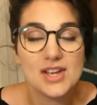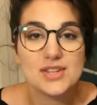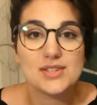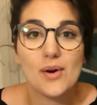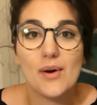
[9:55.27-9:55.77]

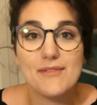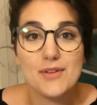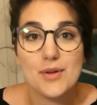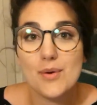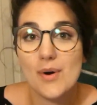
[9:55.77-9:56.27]
So if
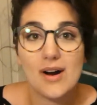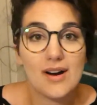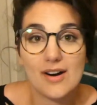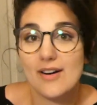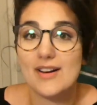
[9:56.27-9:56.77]
you
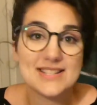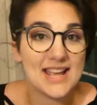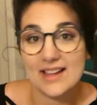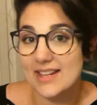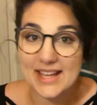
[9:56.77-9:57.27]
are
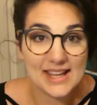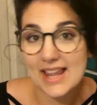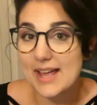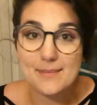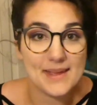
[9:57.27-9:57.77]
Italian
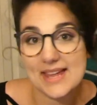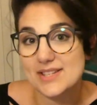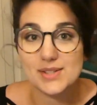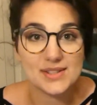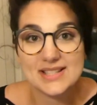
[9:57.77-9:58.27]
like me,
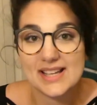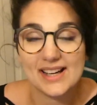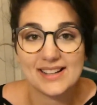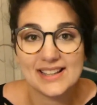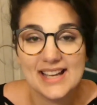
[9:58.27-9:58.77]
as you can
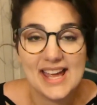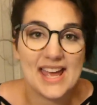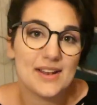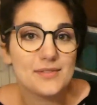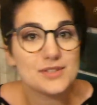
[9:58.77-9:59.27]
tell,
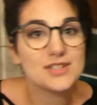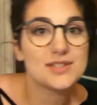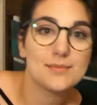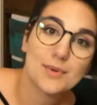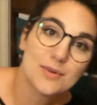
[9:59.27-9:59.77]
and if you're
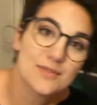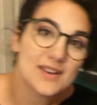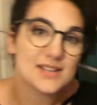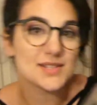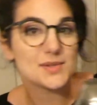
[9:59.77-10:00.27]
just moving and